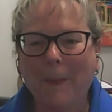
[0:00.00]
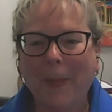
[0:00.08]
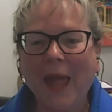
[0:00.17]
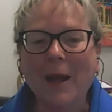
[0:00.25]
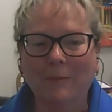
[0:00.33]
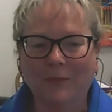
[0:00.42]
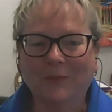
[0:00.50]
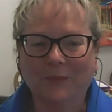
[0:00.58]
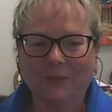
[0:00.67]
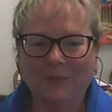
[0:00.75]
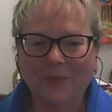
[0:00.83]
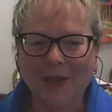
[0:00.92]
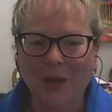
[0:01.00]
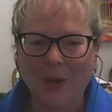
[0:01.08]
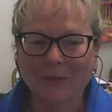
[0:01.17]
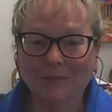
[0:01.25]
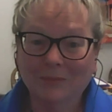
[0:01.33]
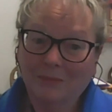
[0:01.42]
Yeah,
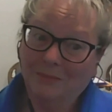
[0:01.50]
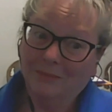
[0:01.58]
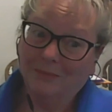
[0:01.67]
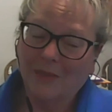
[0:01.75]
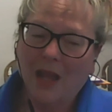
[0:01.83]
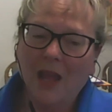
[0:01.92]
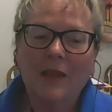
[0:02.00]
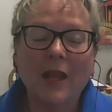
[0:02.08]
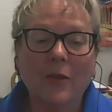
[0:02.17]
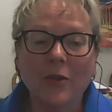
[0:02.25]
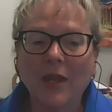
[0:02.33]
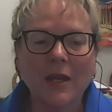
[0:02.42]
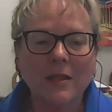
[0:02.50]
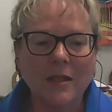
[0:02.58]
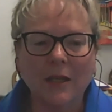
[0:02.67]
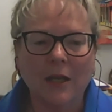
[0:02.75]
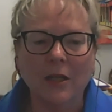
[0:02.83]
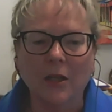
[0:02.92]
The other thing is
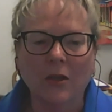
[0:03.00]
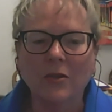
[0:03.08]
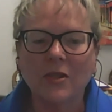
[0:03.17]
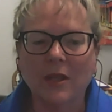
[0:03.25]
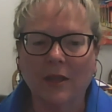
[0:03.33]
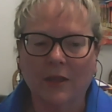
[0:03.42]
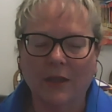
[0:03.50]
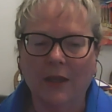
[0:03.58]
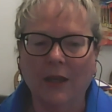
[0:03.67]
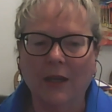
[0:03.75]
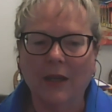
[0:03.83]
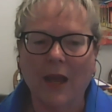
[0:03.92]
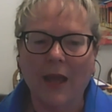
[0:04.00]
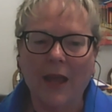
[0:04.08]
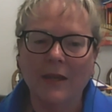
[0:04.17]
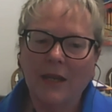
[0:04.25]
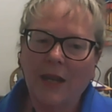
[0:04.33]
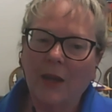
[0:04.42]
he didn't use the
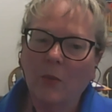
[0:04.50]
NDA